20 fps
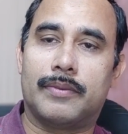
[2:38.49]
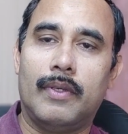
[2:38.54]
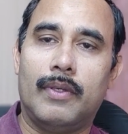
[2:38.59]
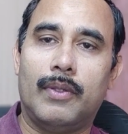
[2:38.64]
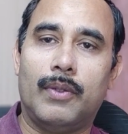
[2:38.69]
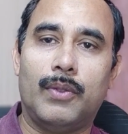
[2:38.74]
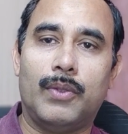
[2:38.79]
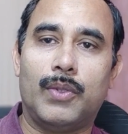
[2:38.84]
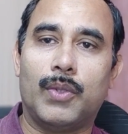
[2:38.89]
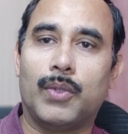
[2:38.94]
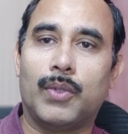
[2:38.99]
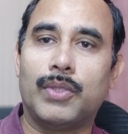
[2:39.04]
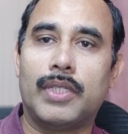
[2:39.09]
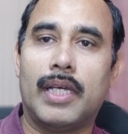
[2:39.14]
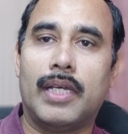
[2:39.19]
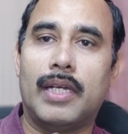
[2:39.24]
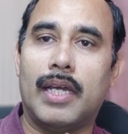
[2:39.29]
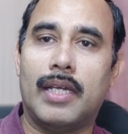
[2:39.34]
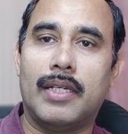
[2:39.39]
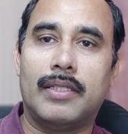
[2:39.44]
You chose
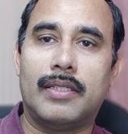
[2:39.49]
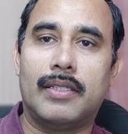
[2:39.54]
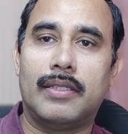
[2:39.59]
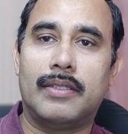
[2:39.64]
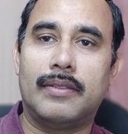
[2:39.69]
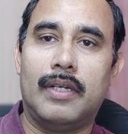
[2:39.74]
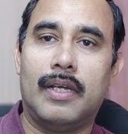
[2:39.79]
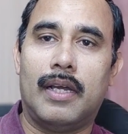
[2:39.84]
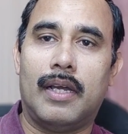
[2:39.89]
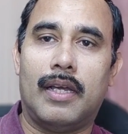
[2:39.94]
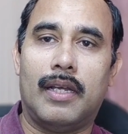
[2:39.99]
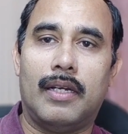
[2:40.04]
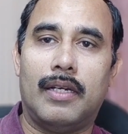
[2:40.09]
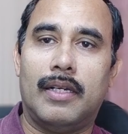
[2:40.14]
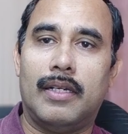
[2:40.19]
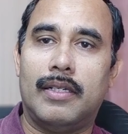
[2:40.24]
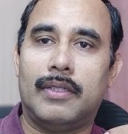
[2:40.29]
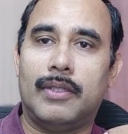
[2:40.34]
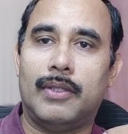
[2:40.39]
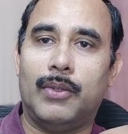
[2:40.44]
that answer
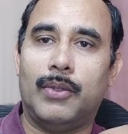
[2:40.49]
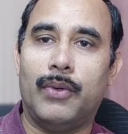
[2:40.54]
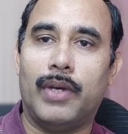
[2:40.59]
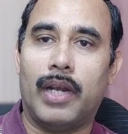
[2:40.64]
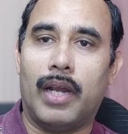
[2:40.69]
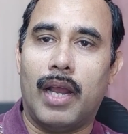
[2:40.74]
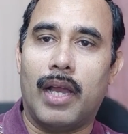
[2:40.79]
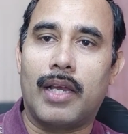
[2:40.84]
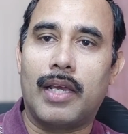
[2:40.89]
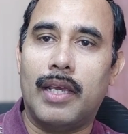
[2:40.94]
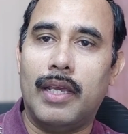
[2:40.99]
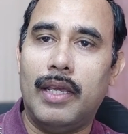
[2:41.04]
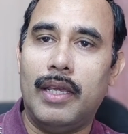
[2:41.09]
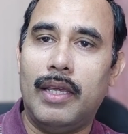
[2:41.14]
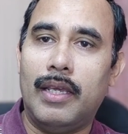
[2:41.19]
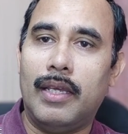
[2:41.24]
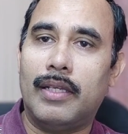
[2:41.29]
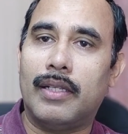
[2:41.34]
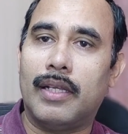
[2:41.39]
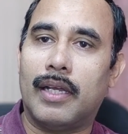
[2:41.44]
and you were lucky
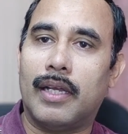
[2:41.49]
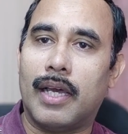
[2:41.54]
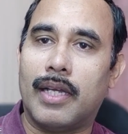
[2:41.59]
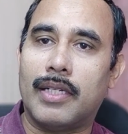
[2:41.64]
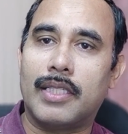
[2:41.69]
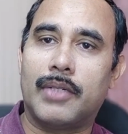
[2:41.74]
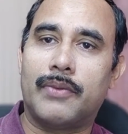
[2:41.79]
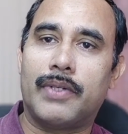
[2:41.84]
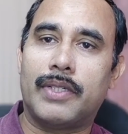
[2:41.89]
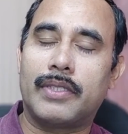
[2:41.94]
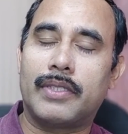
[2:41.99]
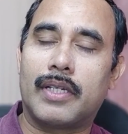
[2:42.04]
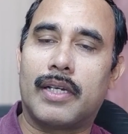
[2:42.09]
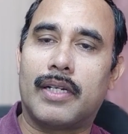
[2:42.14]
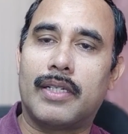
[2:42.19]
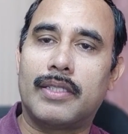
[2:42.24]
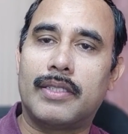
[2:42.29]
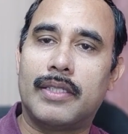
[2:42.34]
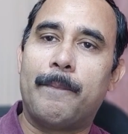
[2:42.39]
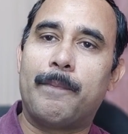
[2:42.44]
that answer was
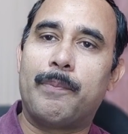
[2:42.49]
correct,